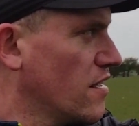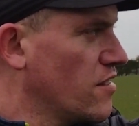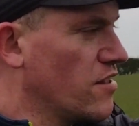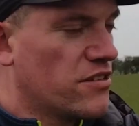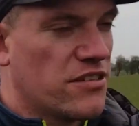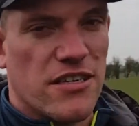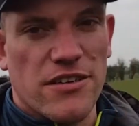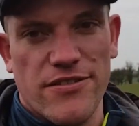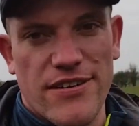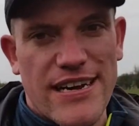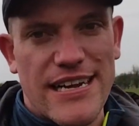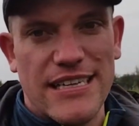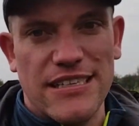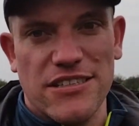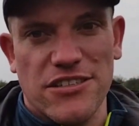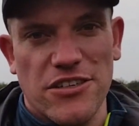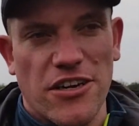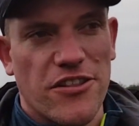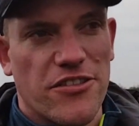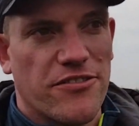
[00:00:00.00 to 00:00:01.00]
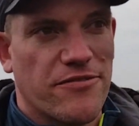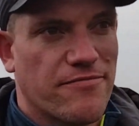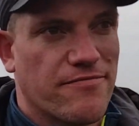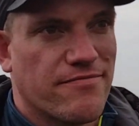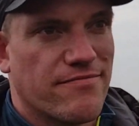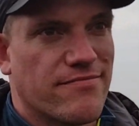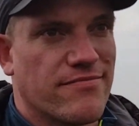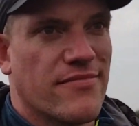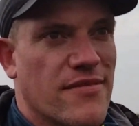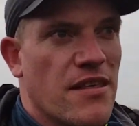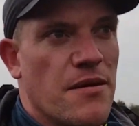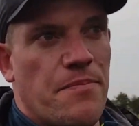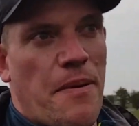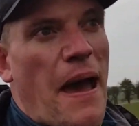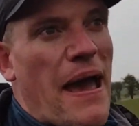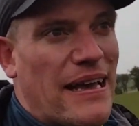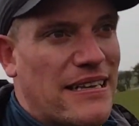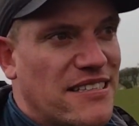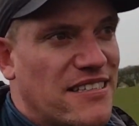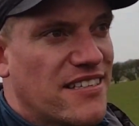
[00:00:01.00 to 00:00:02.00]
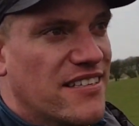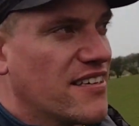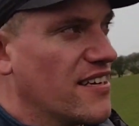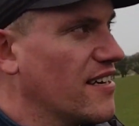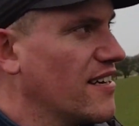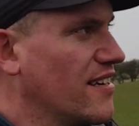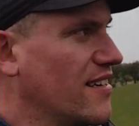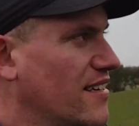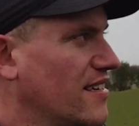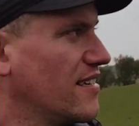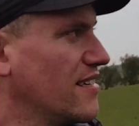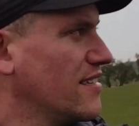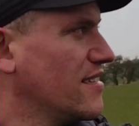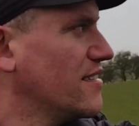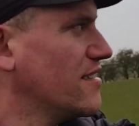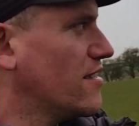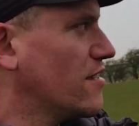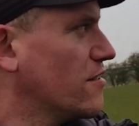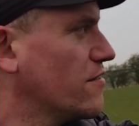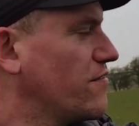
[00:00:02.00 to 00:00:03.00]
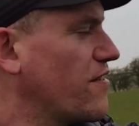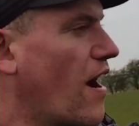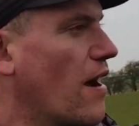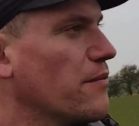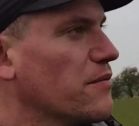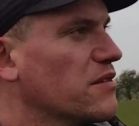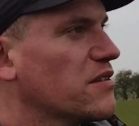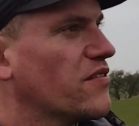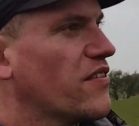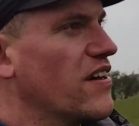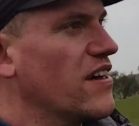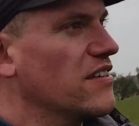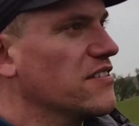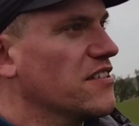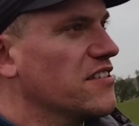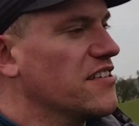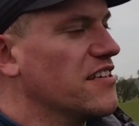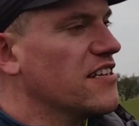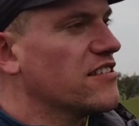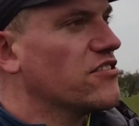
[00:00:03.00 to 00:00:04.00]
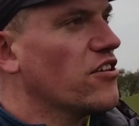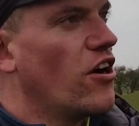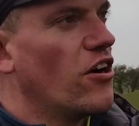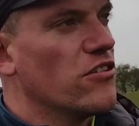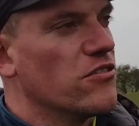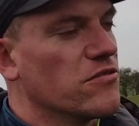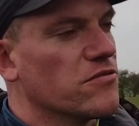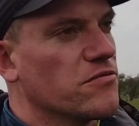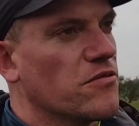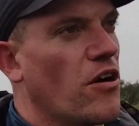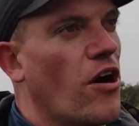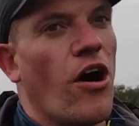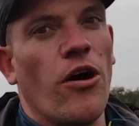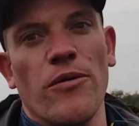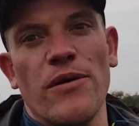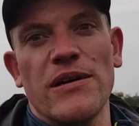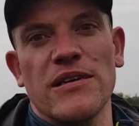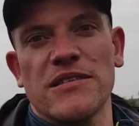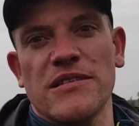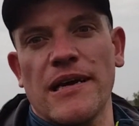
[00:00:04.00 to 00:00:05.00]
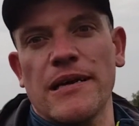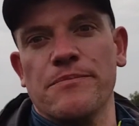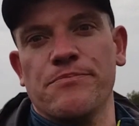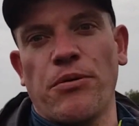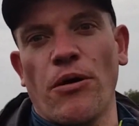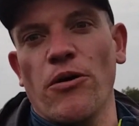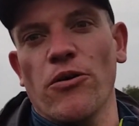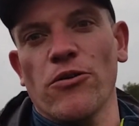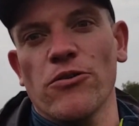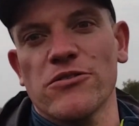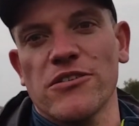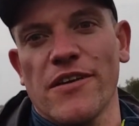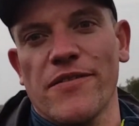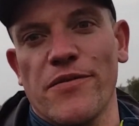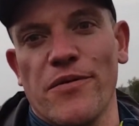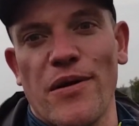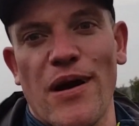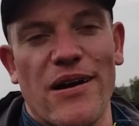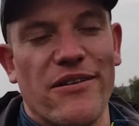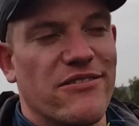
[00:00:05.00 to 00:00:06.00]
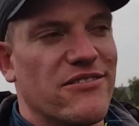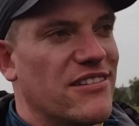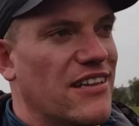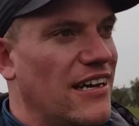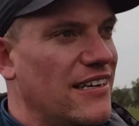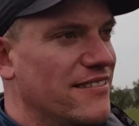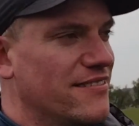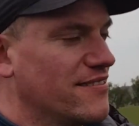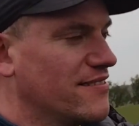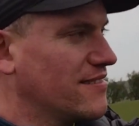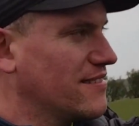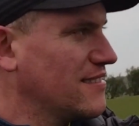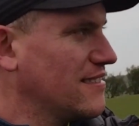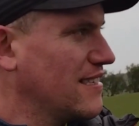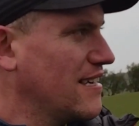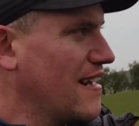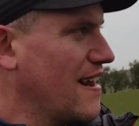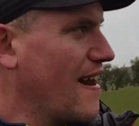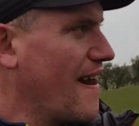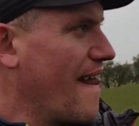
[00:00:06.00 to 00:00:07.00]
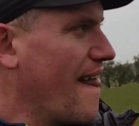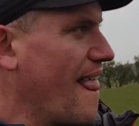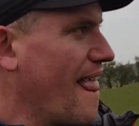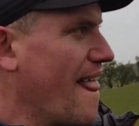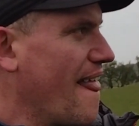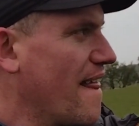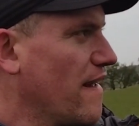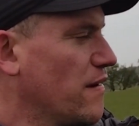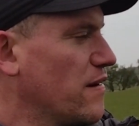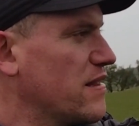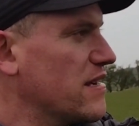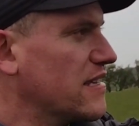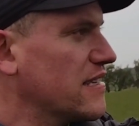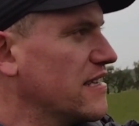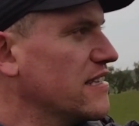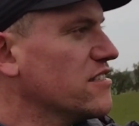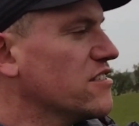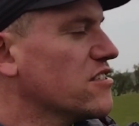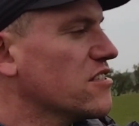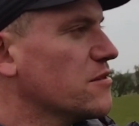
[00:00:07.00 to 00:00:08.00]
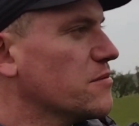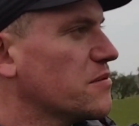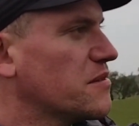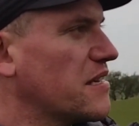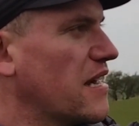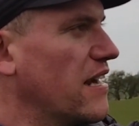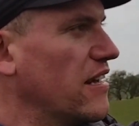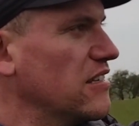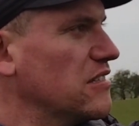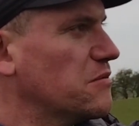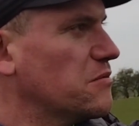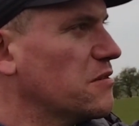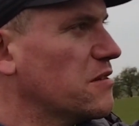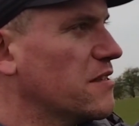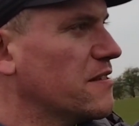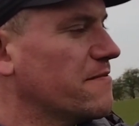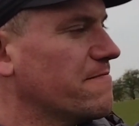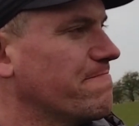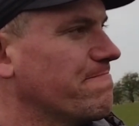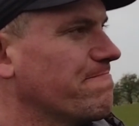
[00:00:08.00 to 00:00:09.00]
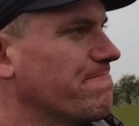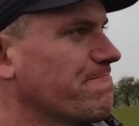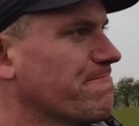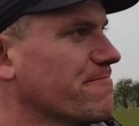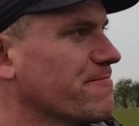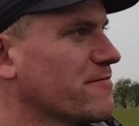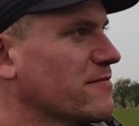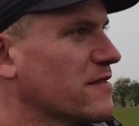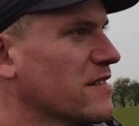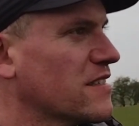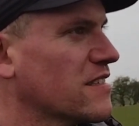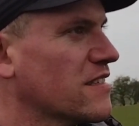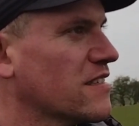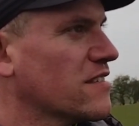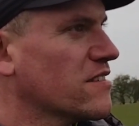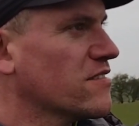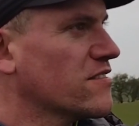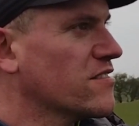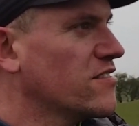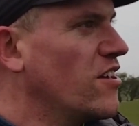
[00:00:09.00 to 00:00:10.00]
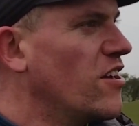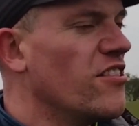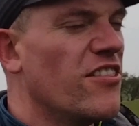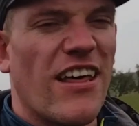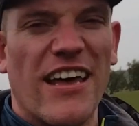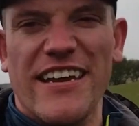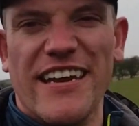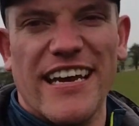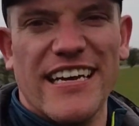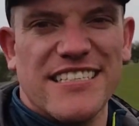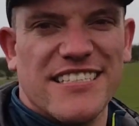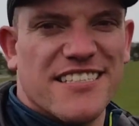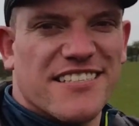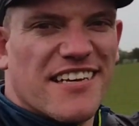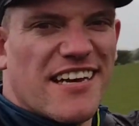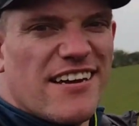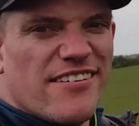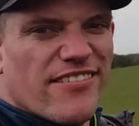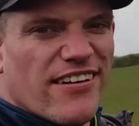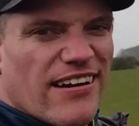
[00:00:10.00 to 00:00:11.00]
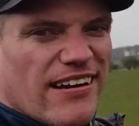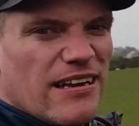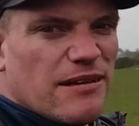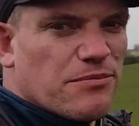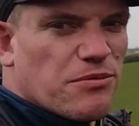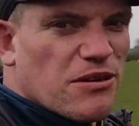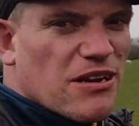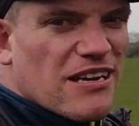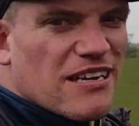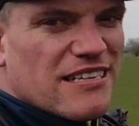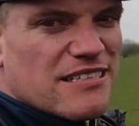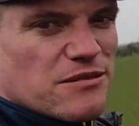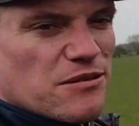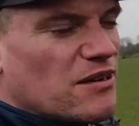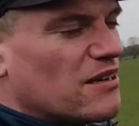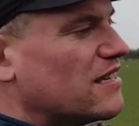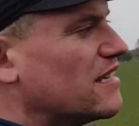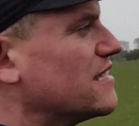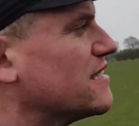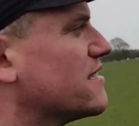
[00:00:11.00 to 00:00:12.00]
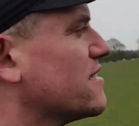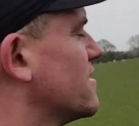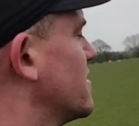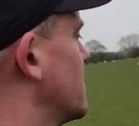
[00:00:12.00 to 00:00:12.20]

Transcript: The terrain's not the best on farmers' fields, is it? It's always like potholes everywhere and that, and where they can injure themselves, but not that nice to see really, but it is what it is.